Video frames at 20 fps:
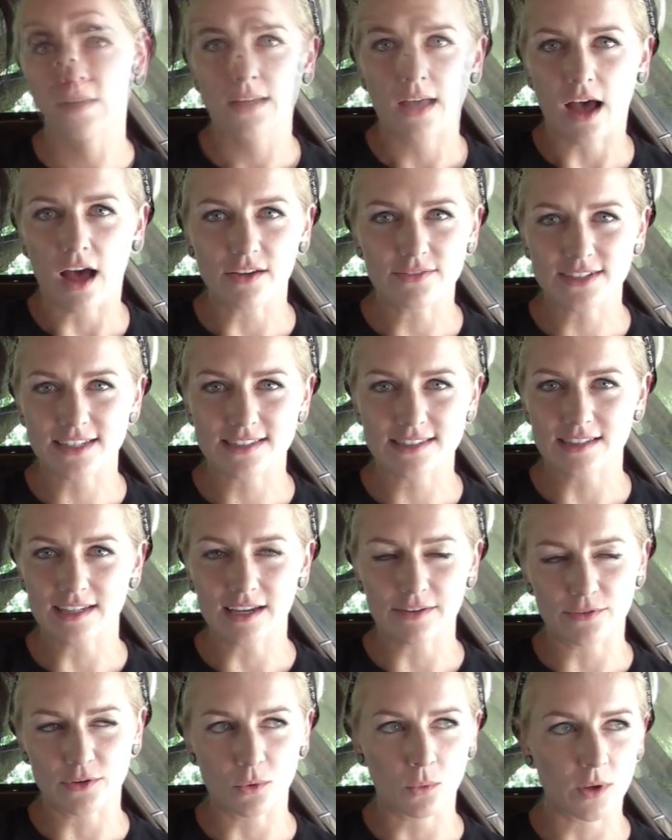obviously
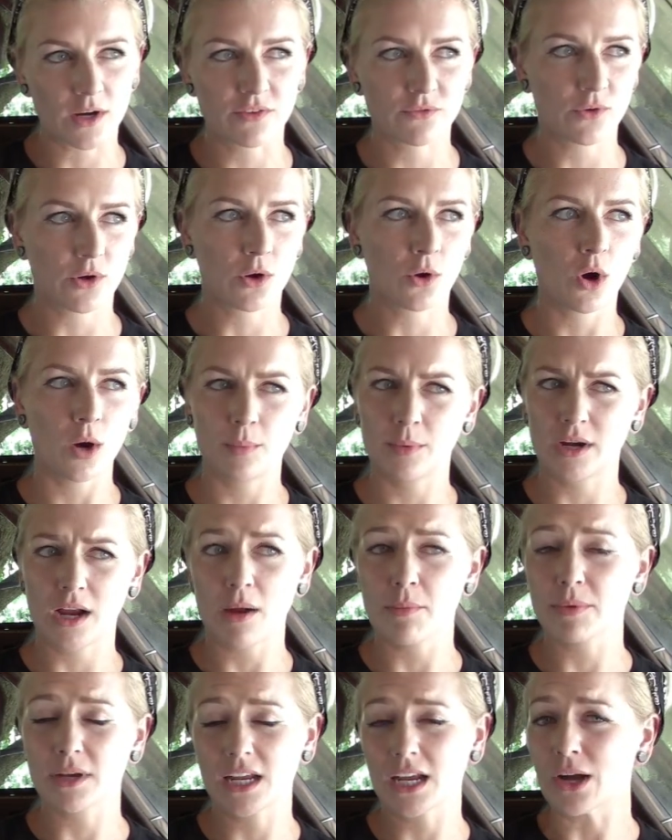if you're working for a corporate
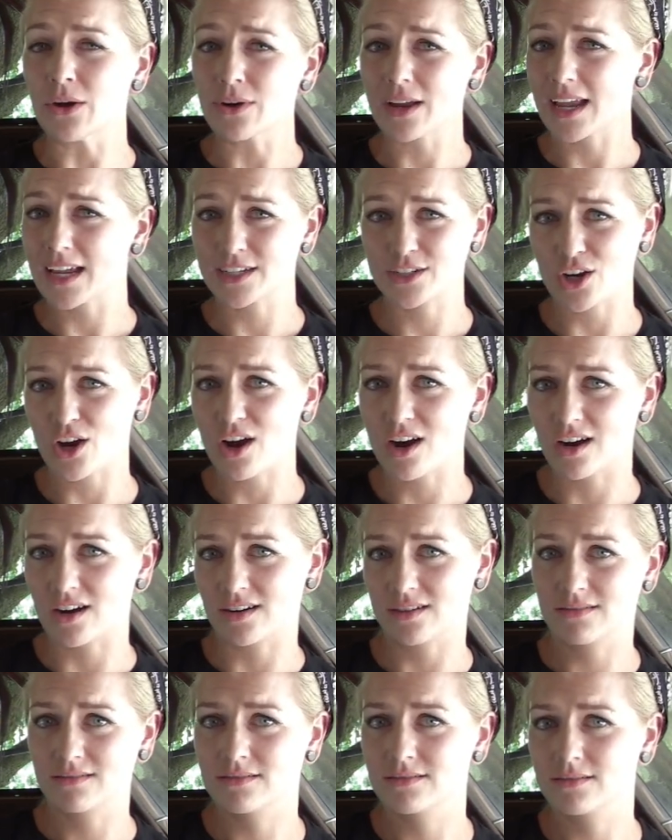company, go to
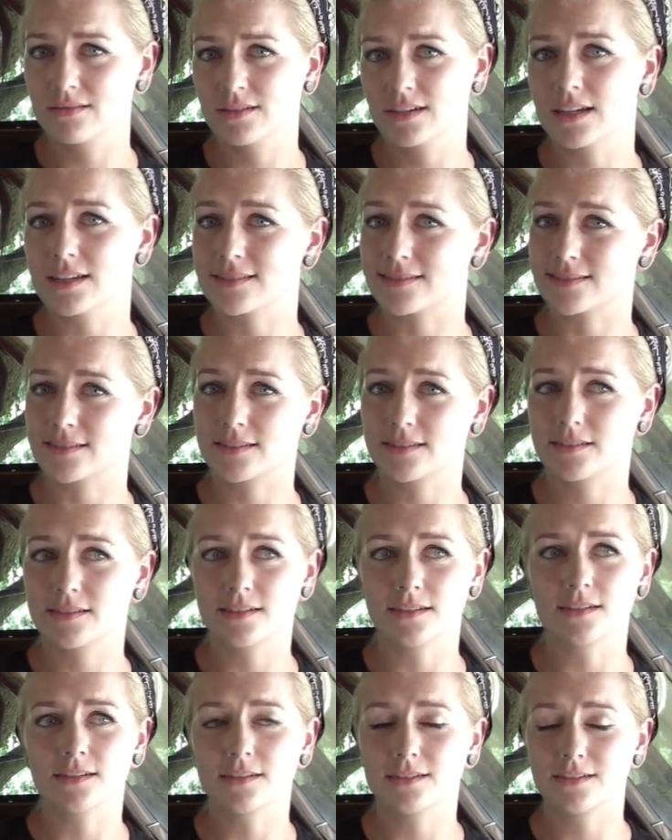HR,
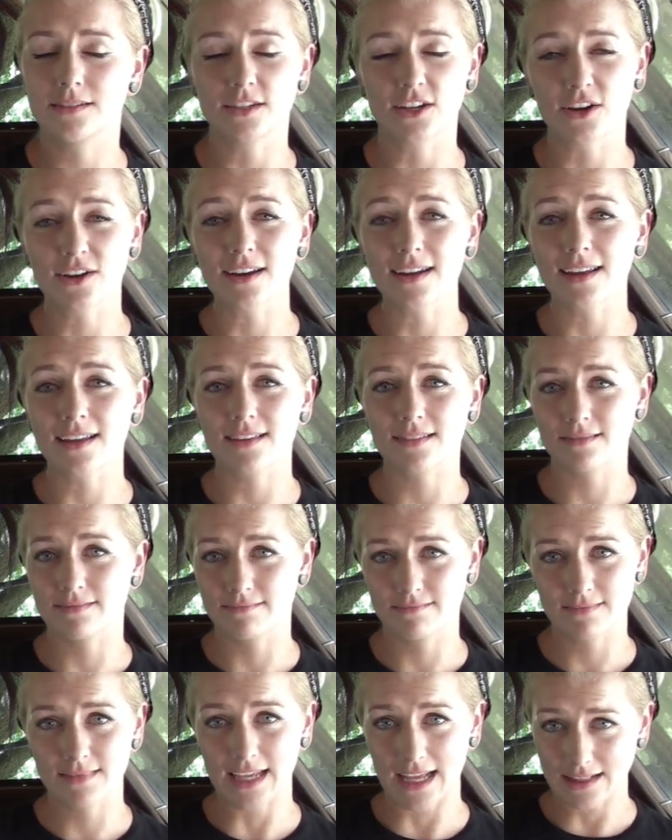because you're gonna
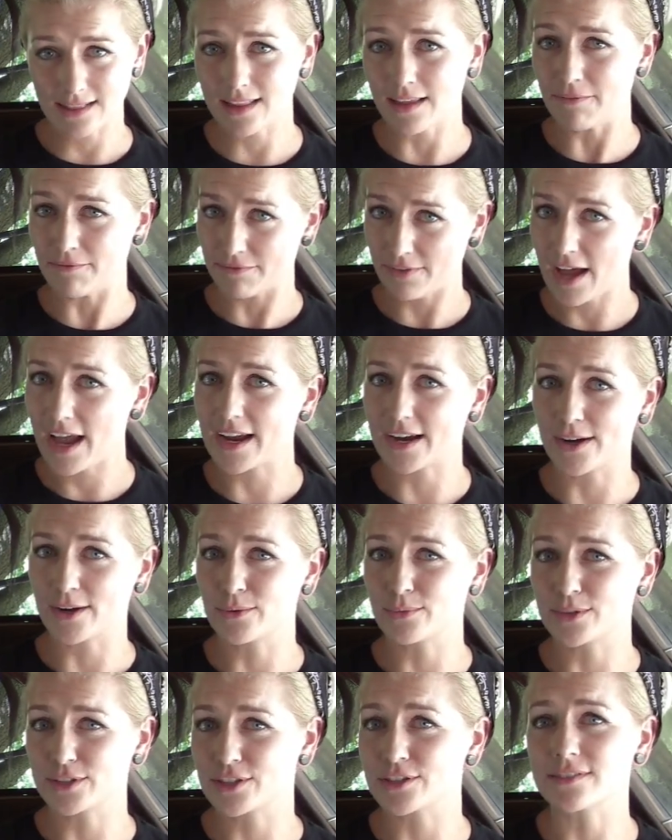get them fired,
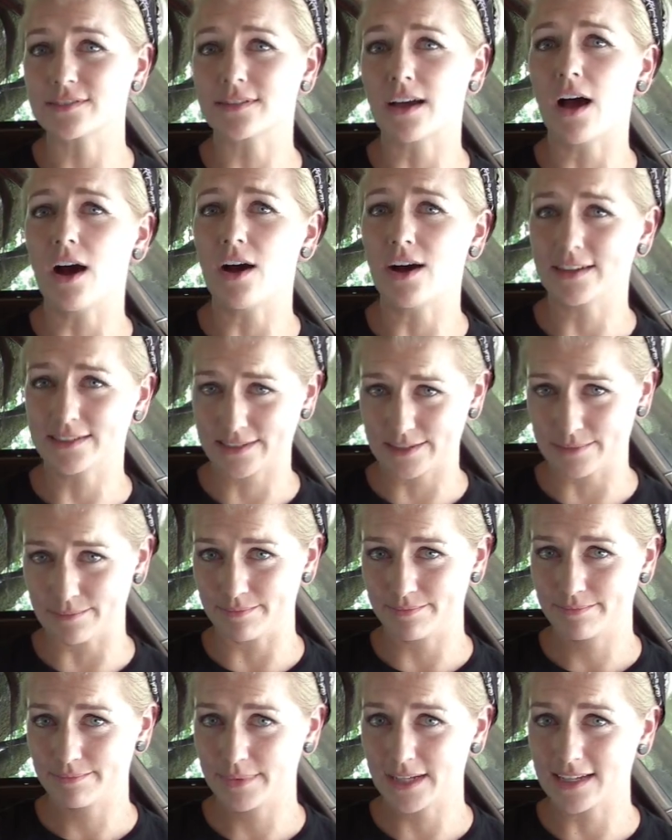which is
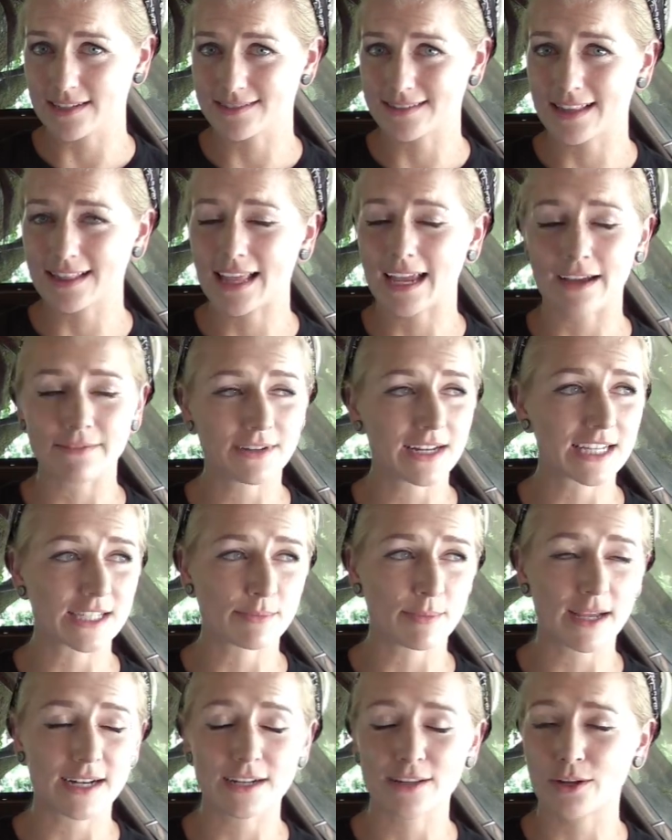awesome, because then they have to
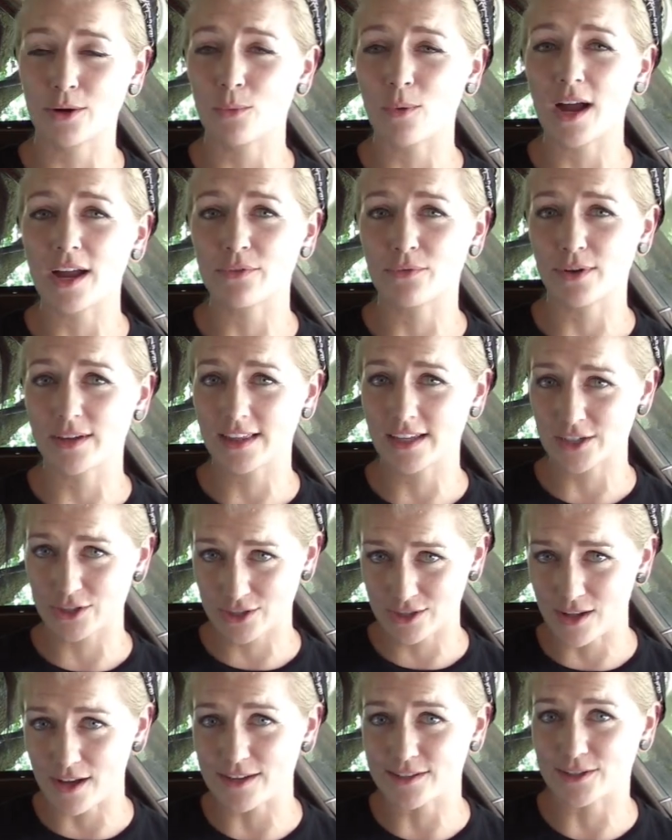explain to their wife why they
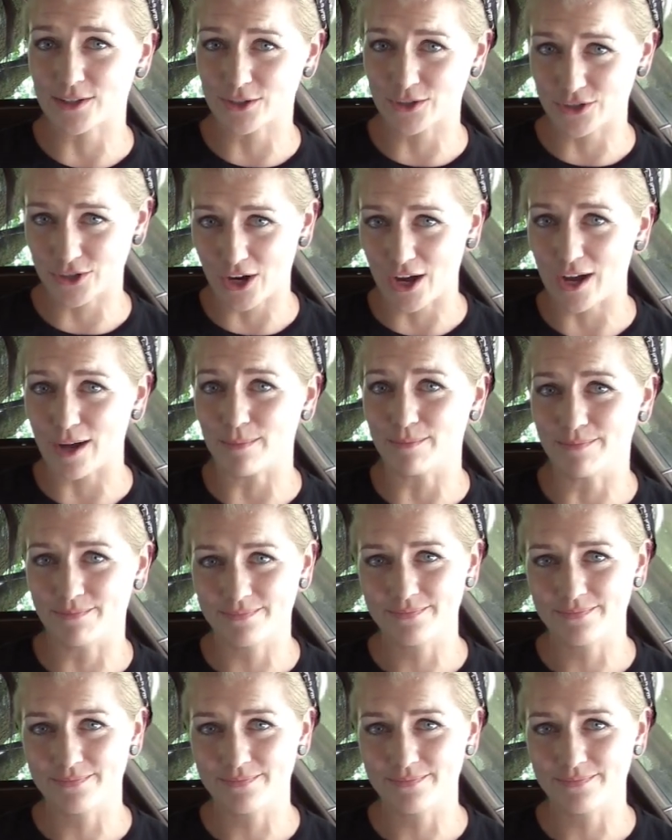just lost their job.